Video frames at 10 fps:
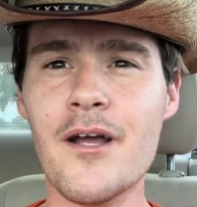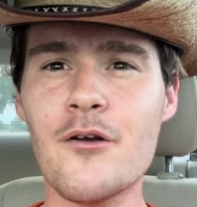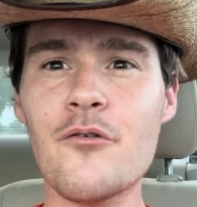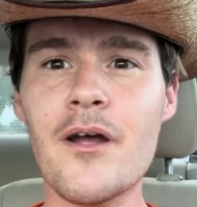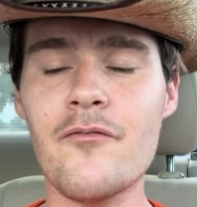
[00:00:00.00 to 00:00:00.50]
and
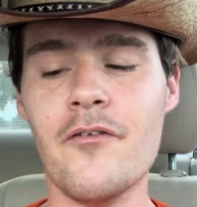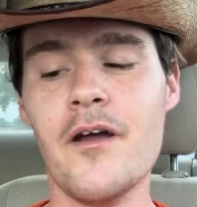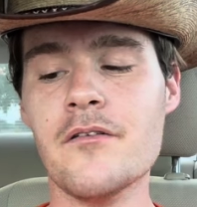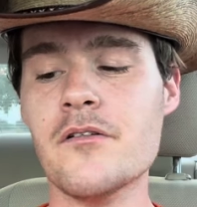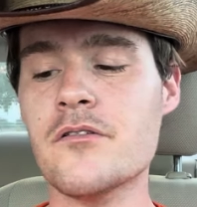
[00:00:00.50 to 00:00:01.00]
grape
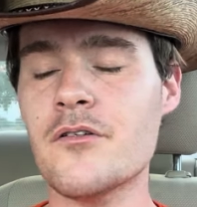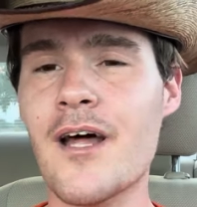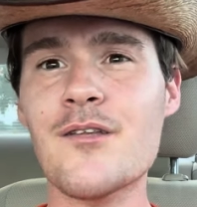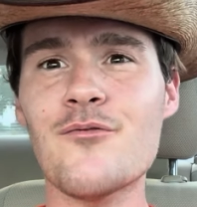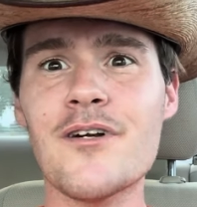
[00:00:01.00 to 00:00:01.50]
Fanta. So
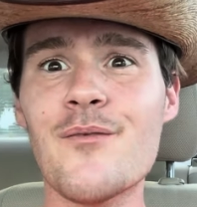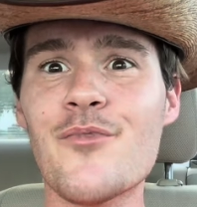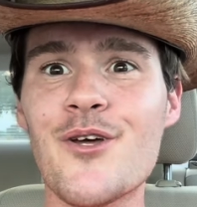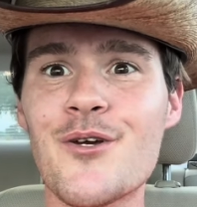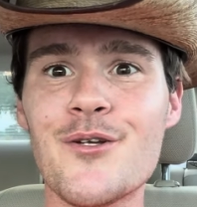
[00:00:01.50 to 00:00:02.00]
that's what I'm
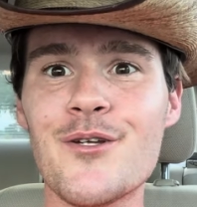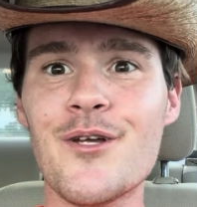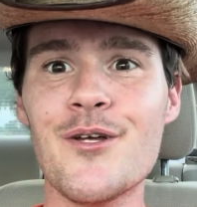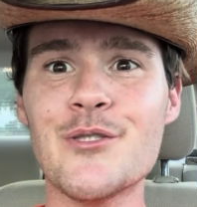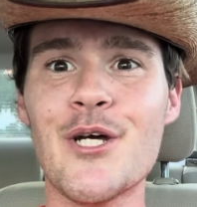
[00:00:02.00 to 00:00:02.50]
thinking it
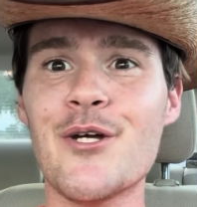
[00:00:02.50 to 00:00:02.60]
is.